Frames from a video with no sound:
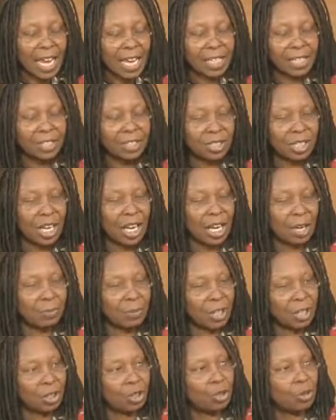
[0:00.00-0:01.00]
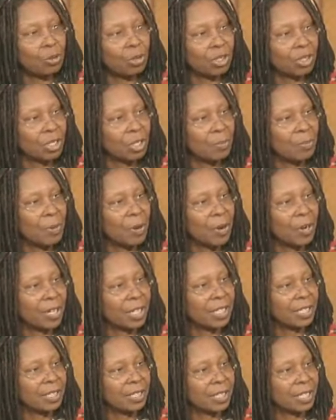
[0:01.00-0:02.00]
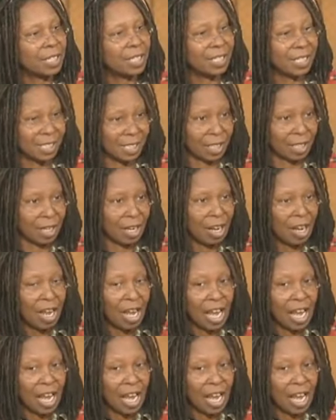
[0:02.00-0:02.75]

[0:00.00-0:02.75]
anytime that you as an American citizen